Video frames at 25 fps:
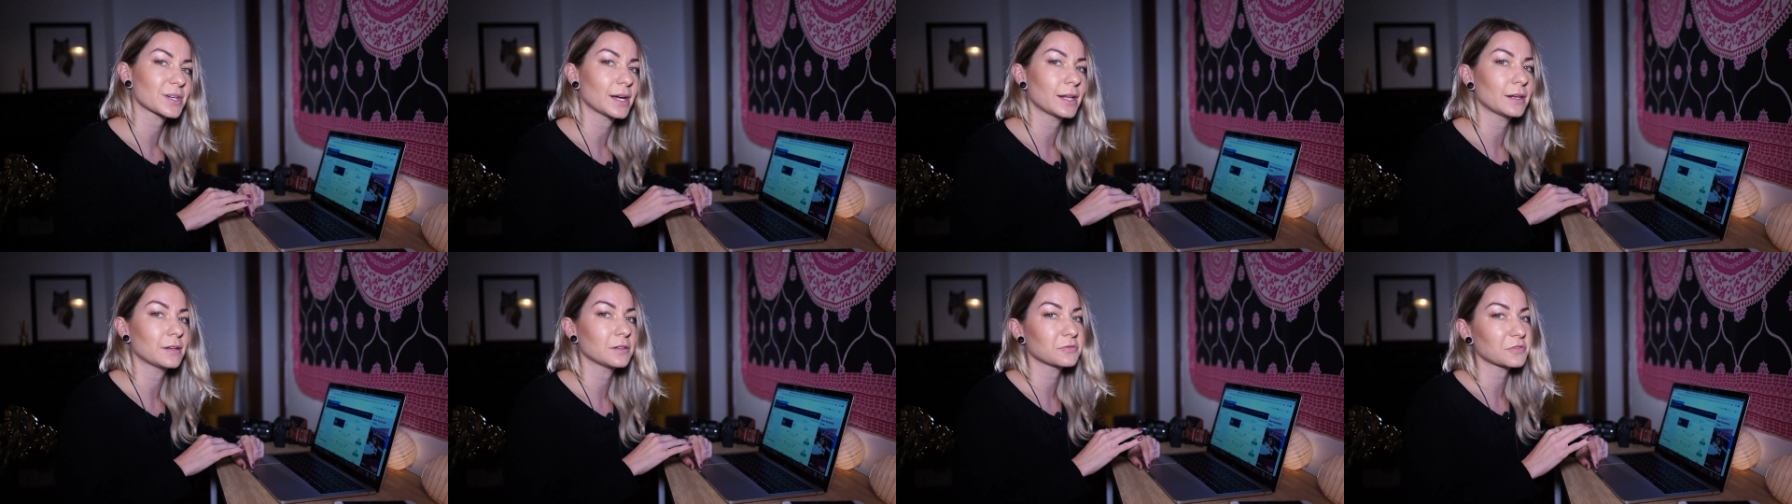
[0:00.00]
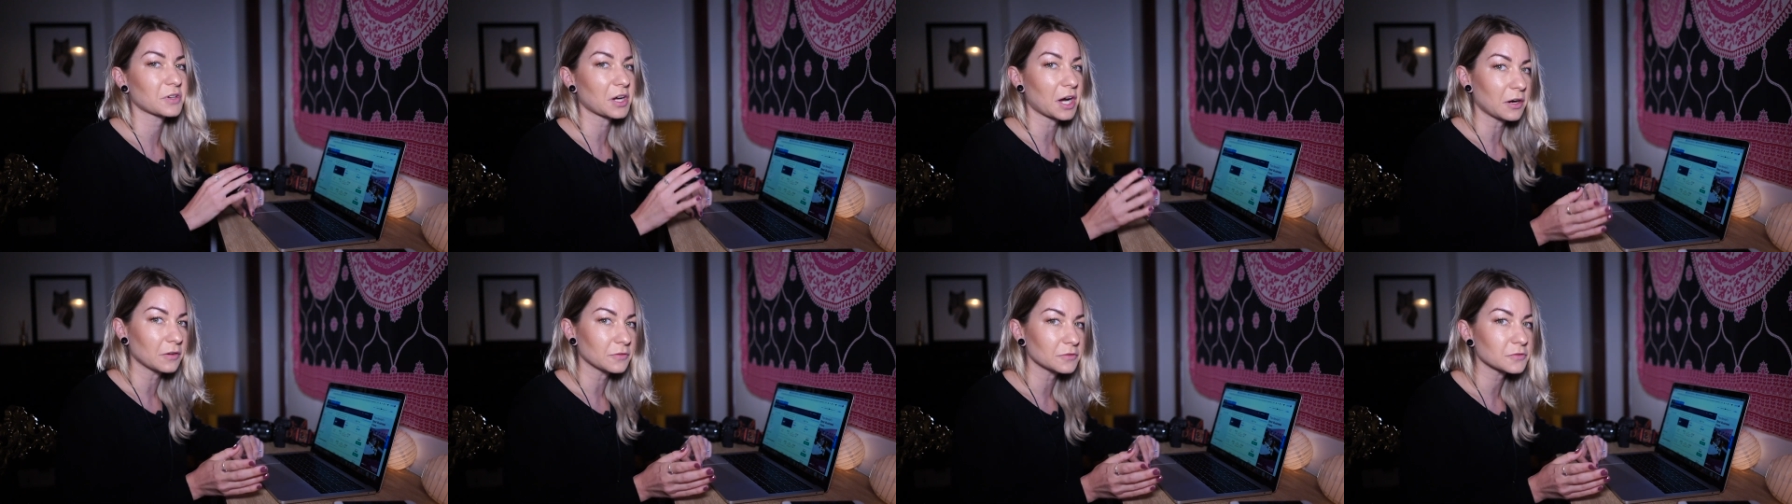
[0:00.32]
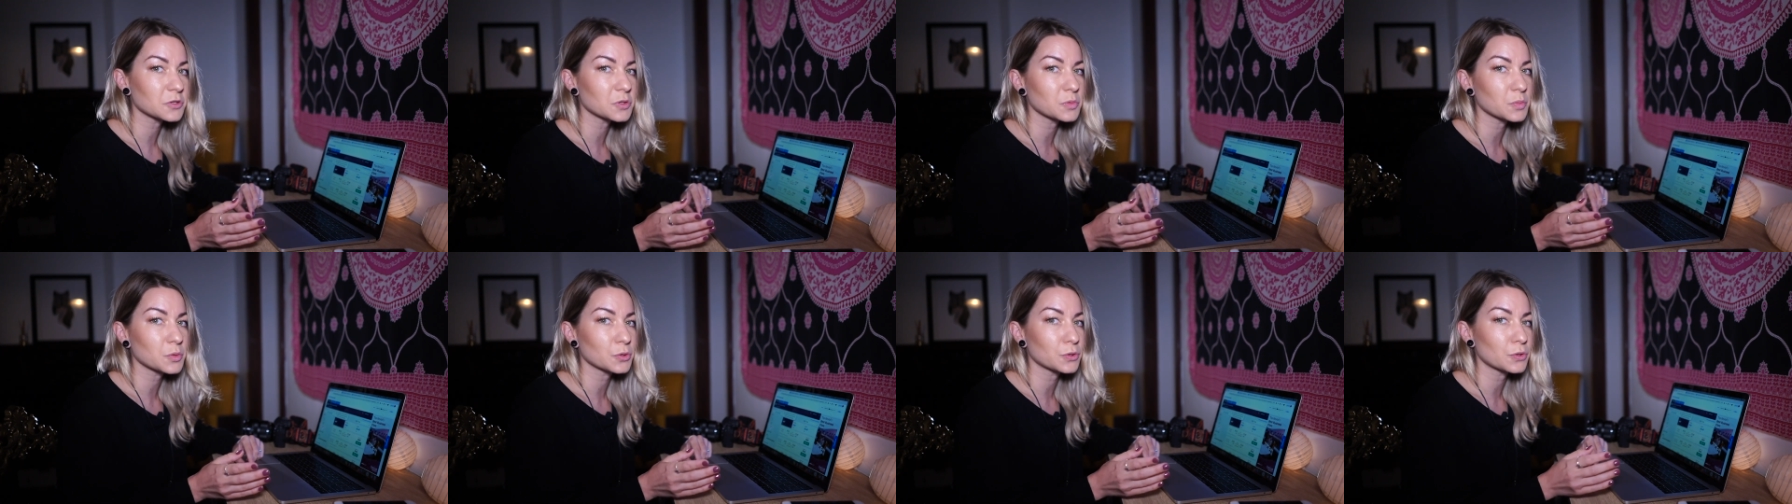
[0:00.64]
kind of
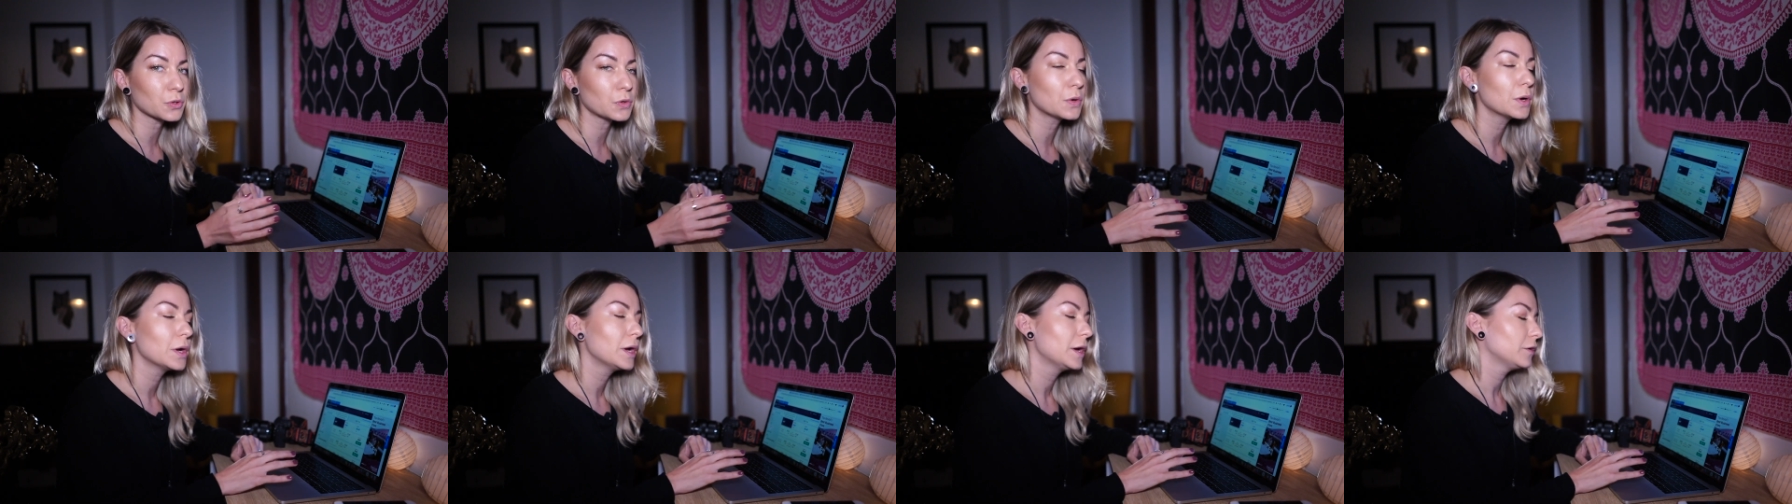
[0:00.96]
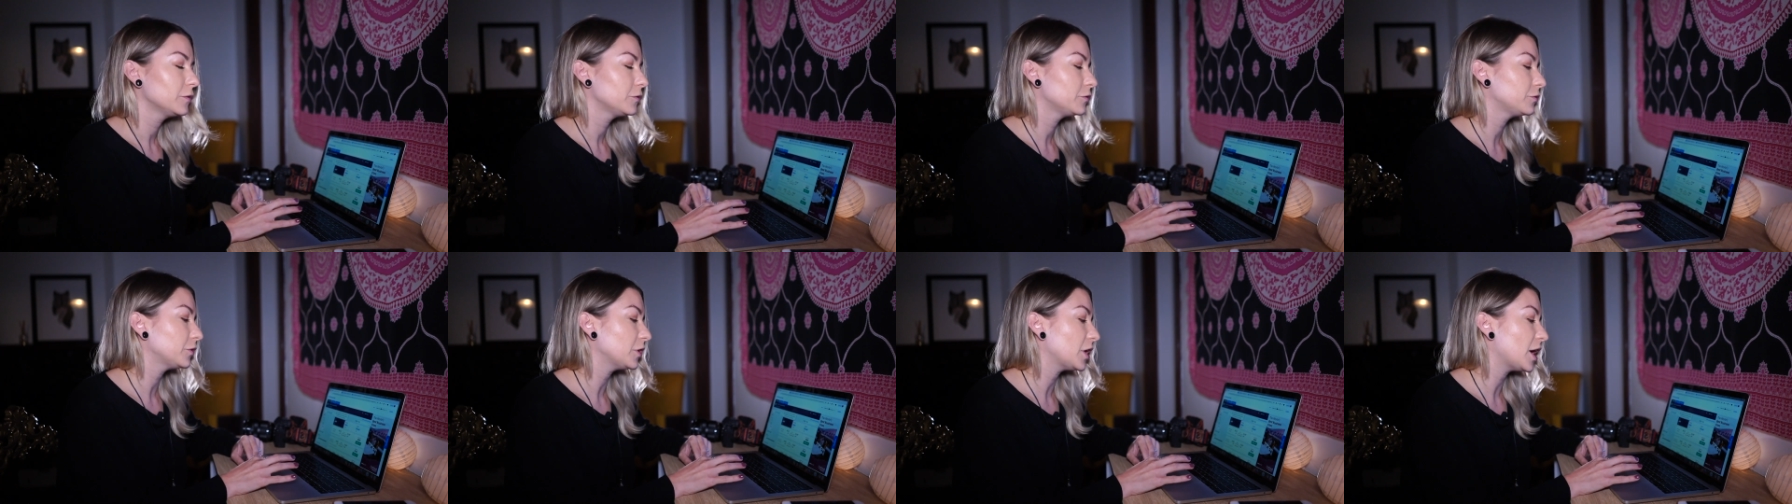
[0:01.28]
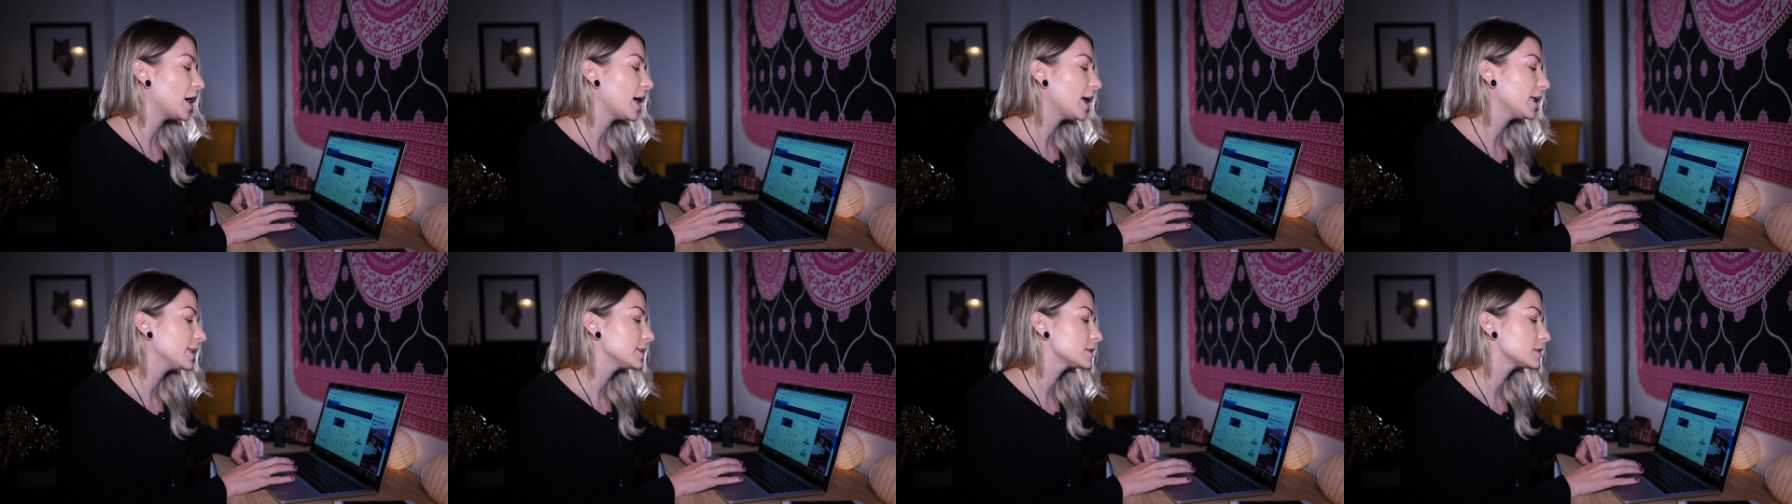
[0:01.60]
comfortable
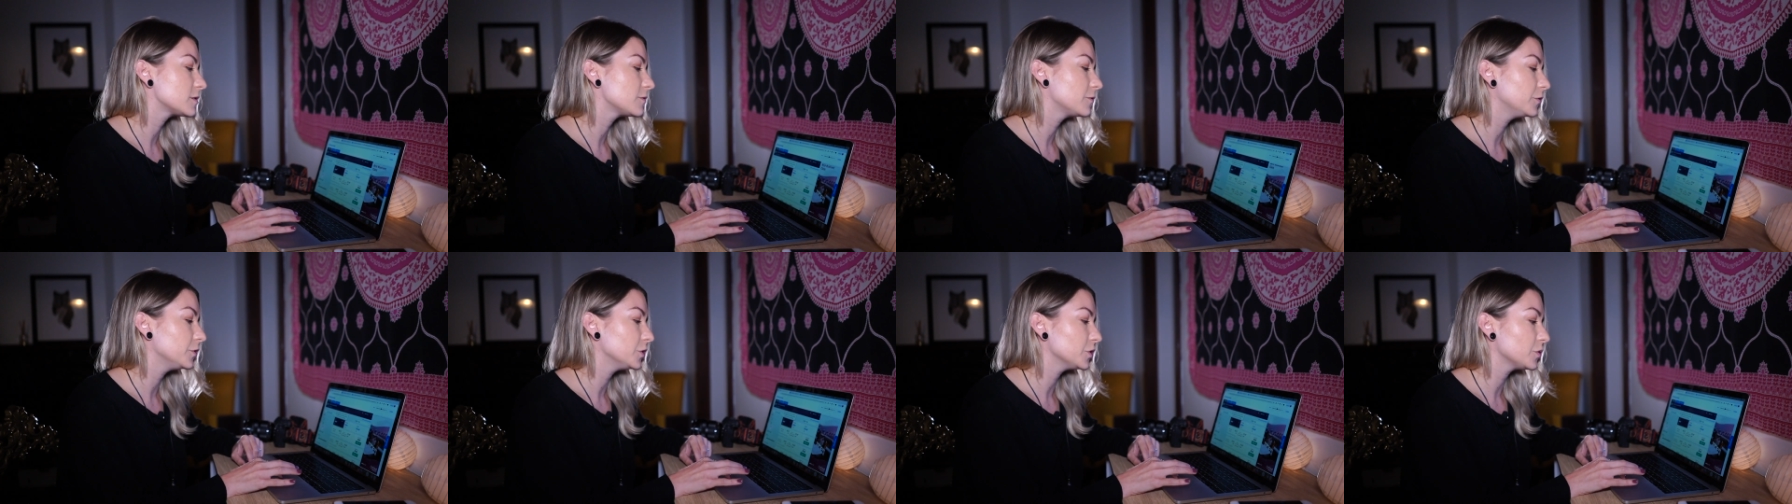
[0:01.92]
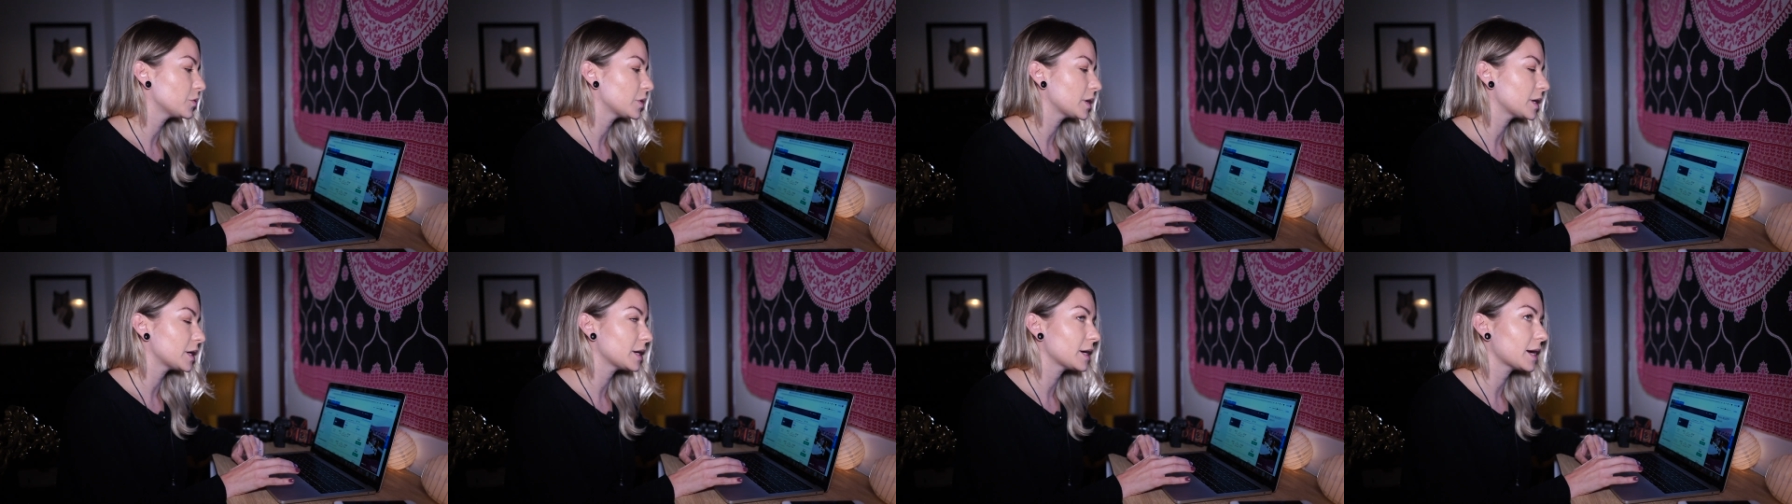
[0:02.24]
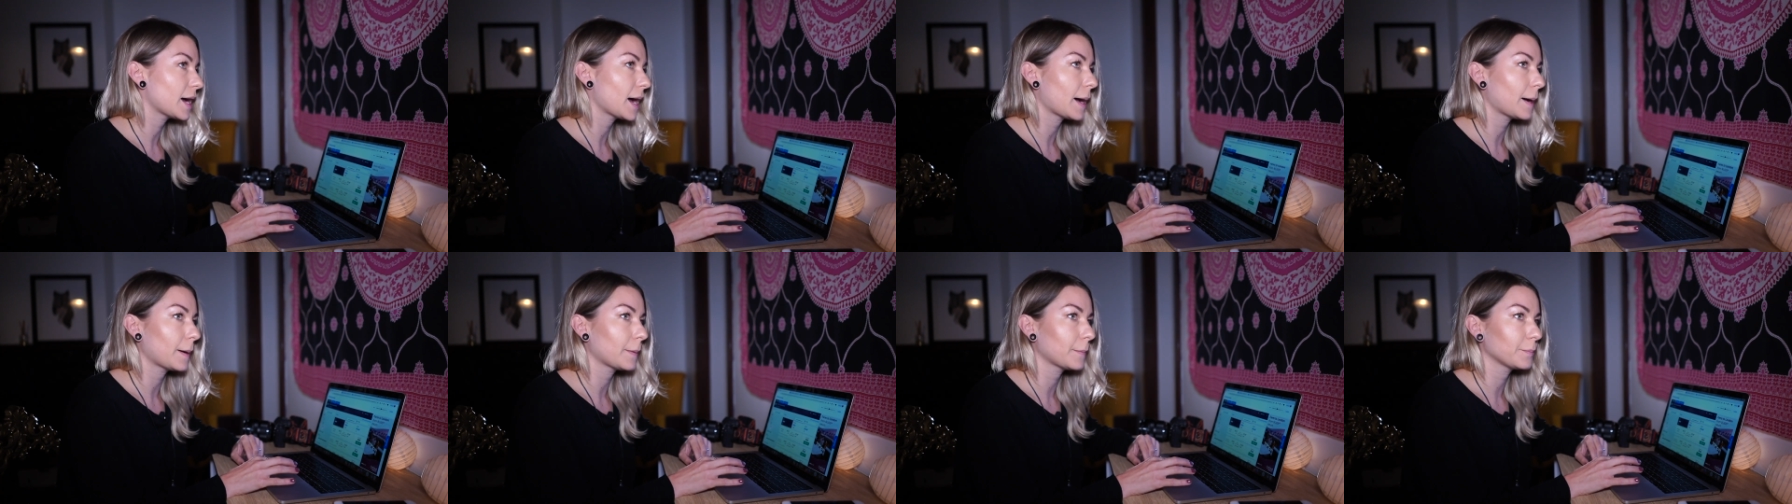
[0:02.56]
flights, fewer,